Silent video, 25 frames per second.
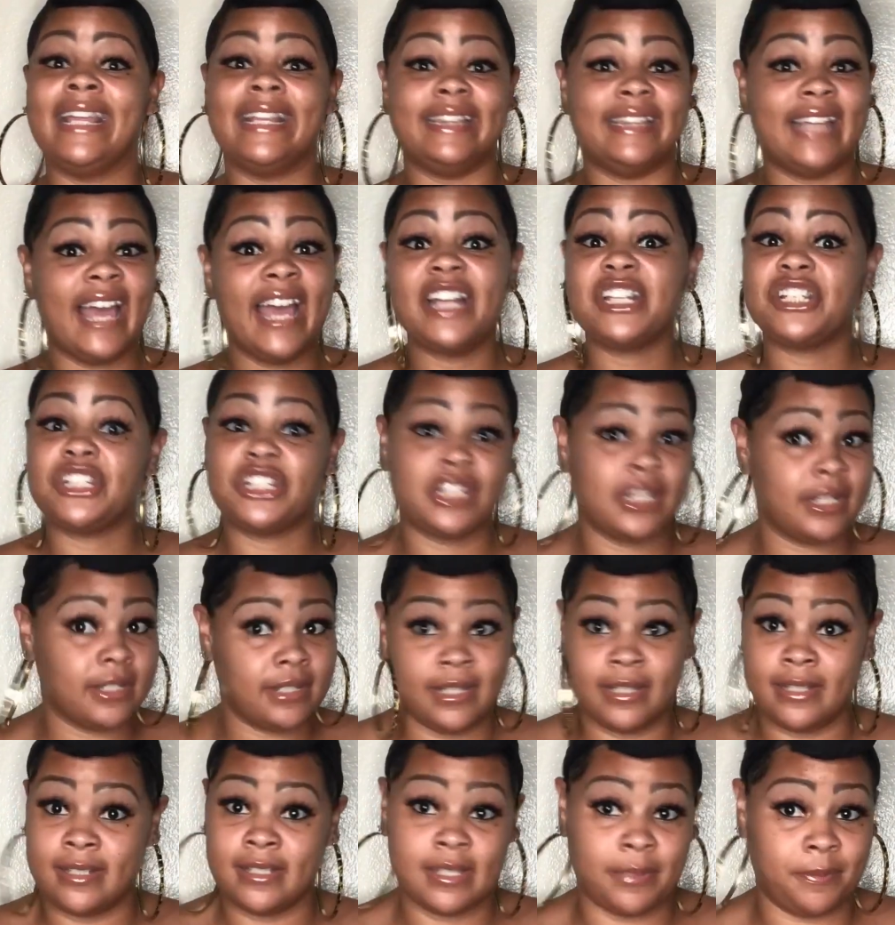That shit
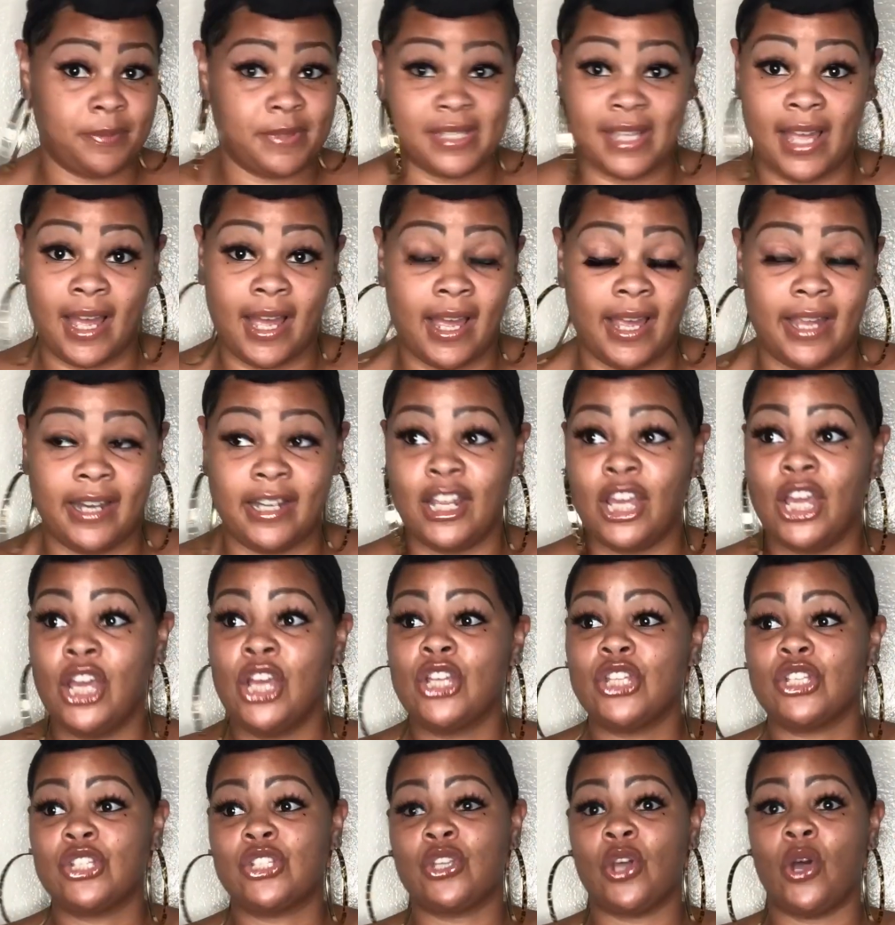didn't subside.
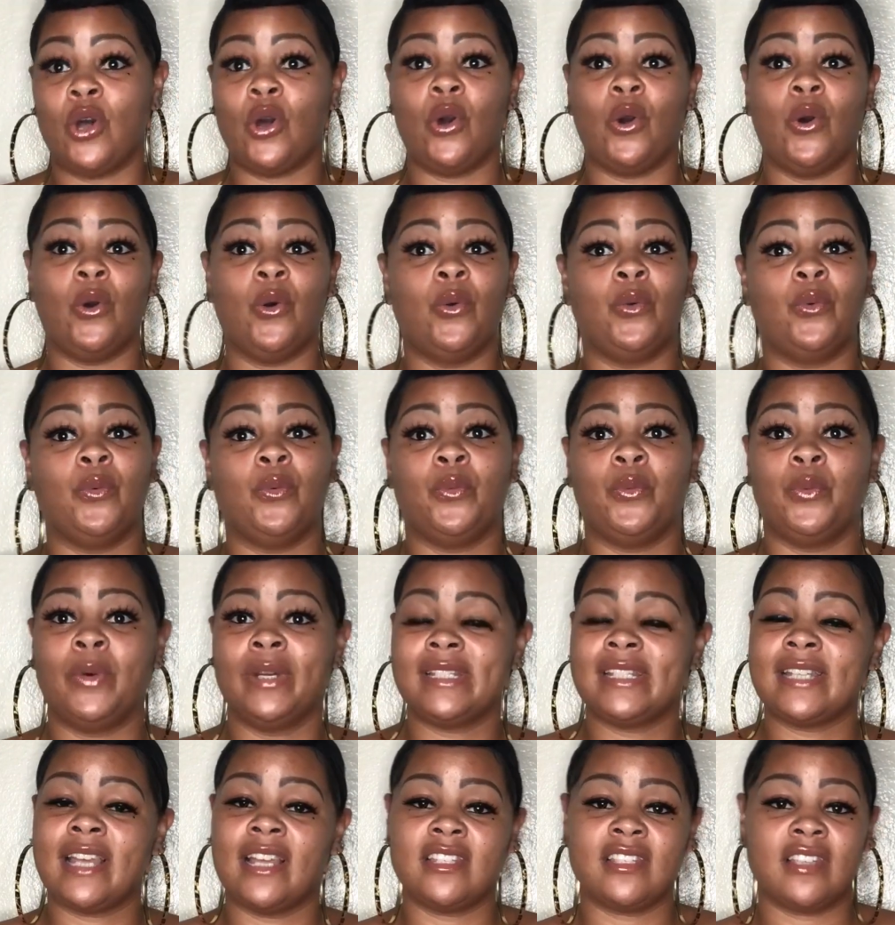So
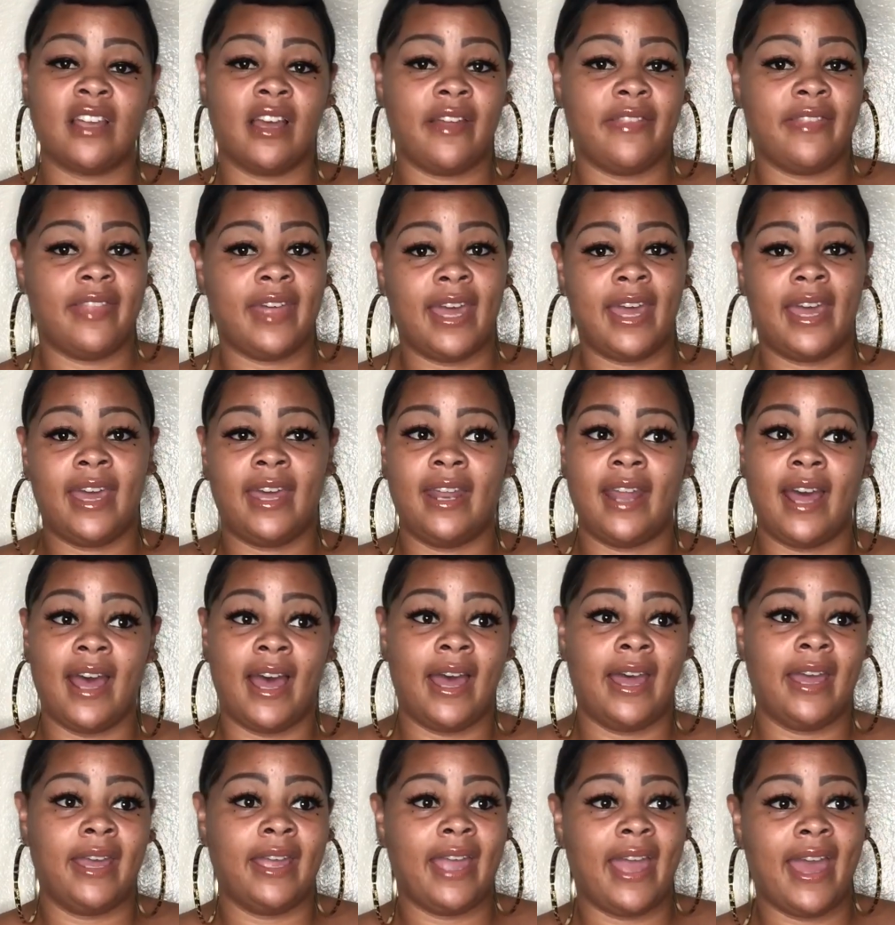once I saw that,
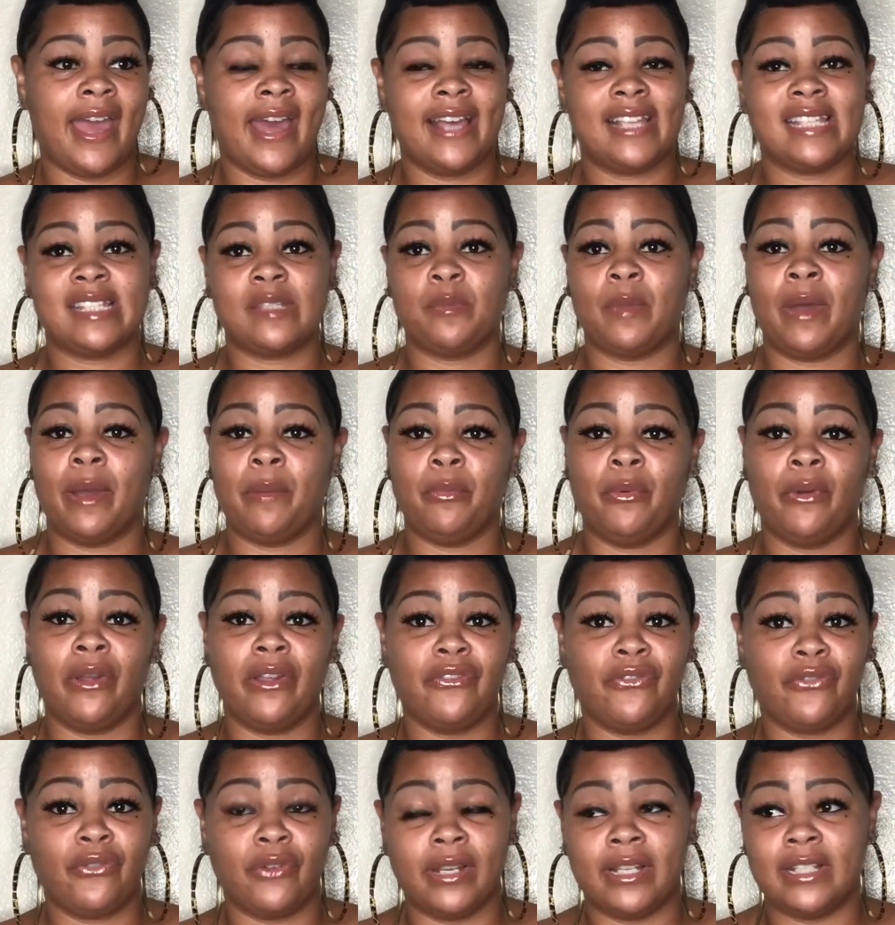I asked my
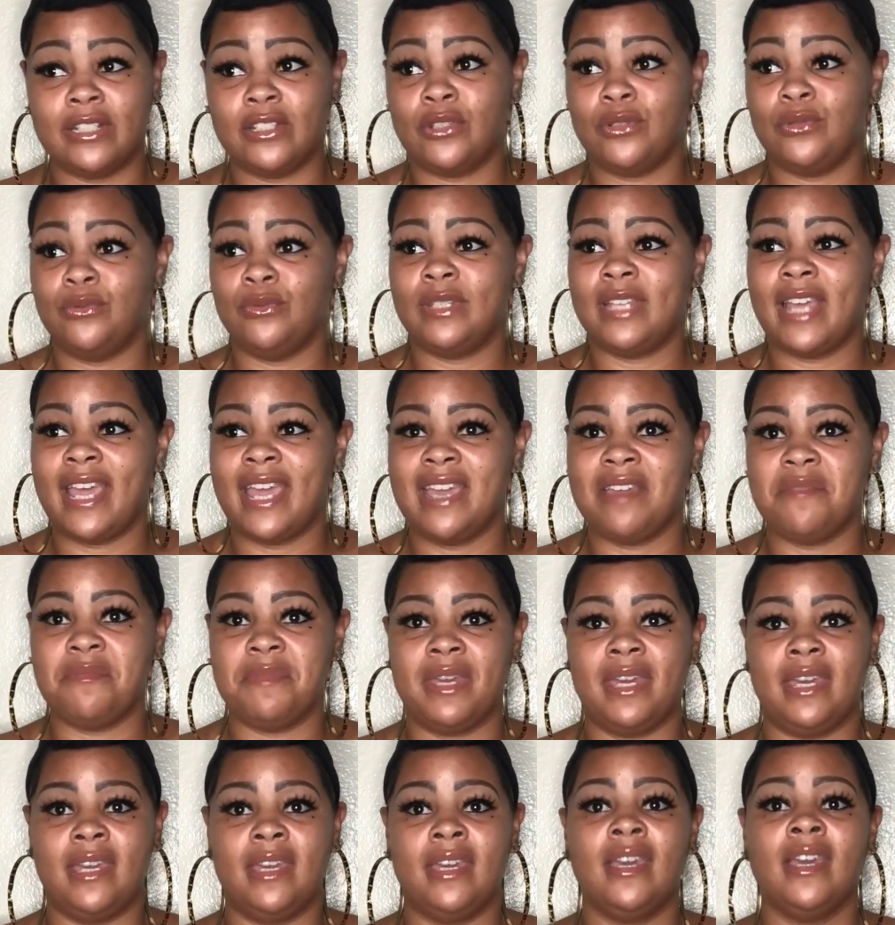boyfriend to take
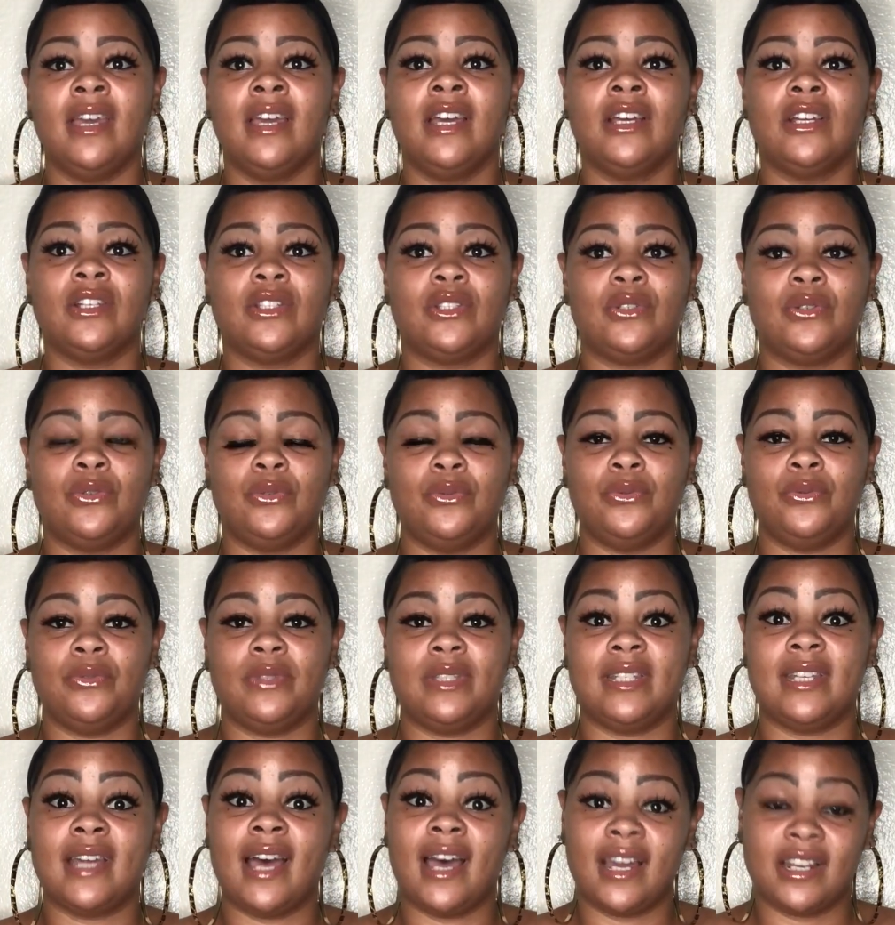me to
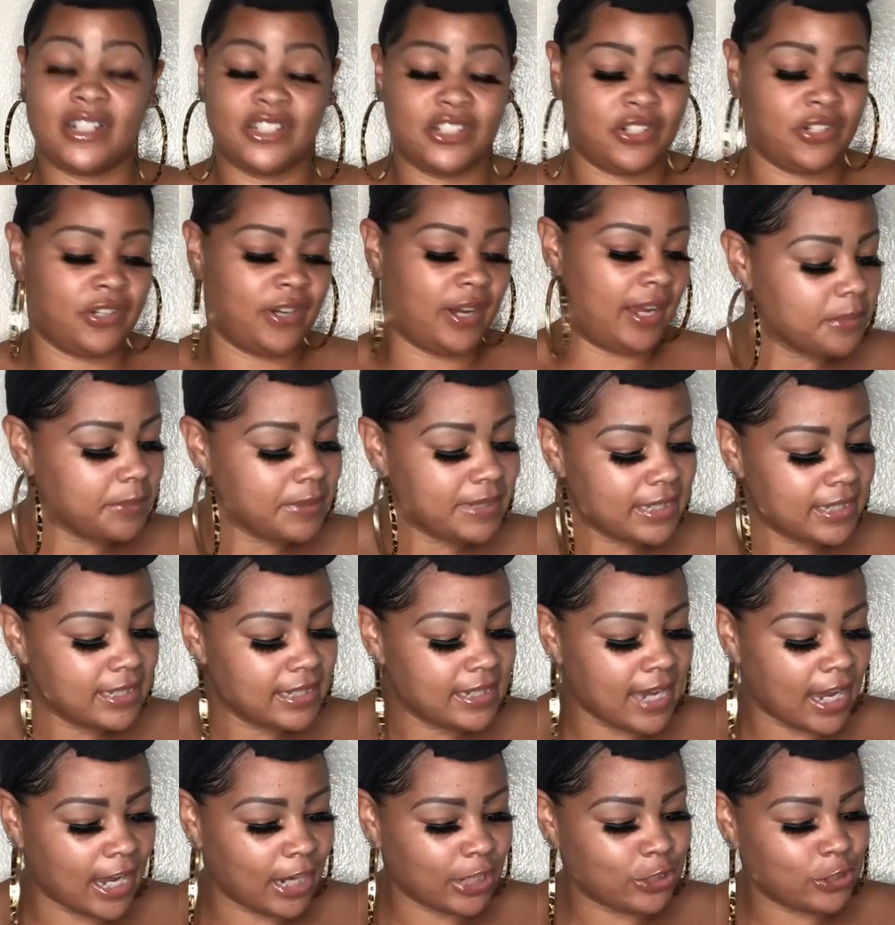the doctor. Took me to the
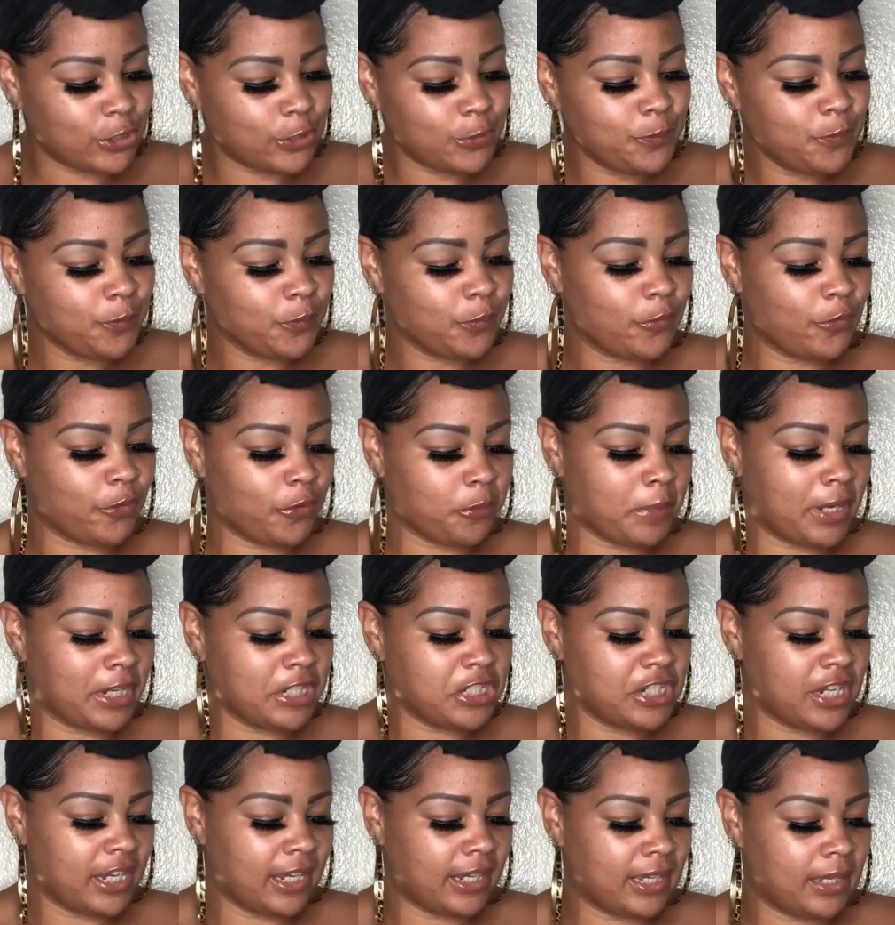doctor for my
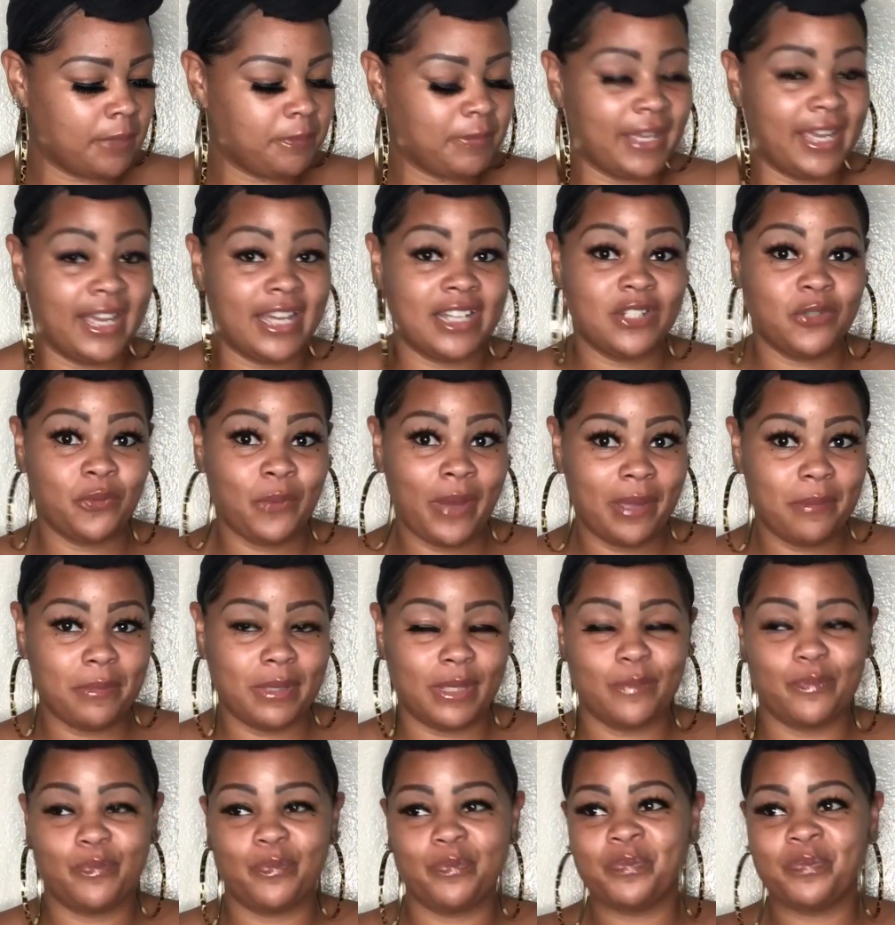checkup. They had to weigh me.